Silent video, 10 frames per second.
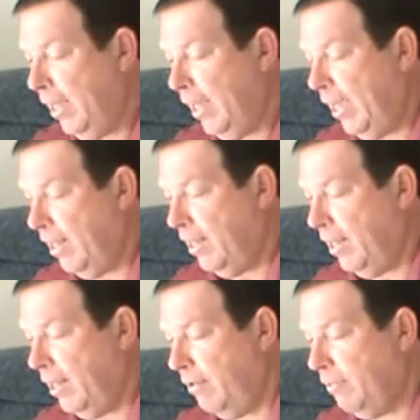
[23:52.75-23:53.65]
and
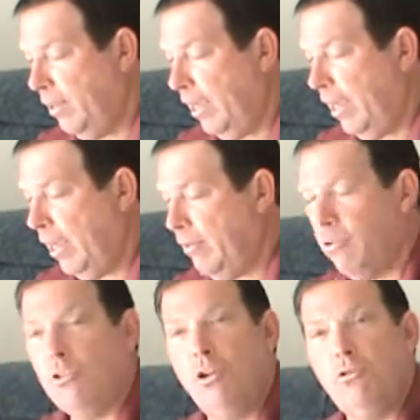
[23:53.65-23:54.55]

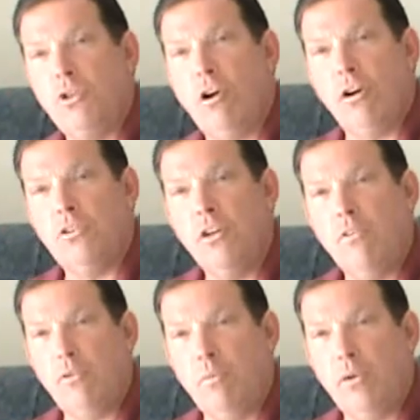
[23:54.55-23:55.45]
there's no charge
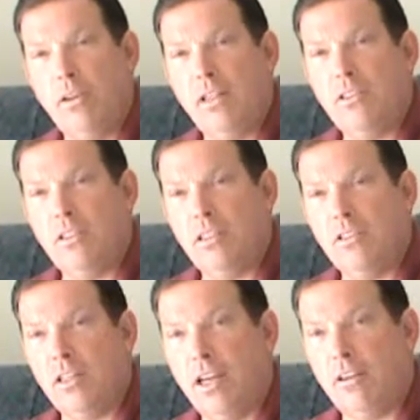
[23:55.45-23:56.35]
for putting these things
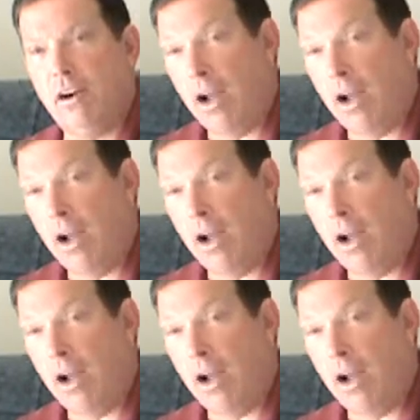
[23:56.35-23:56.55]
together.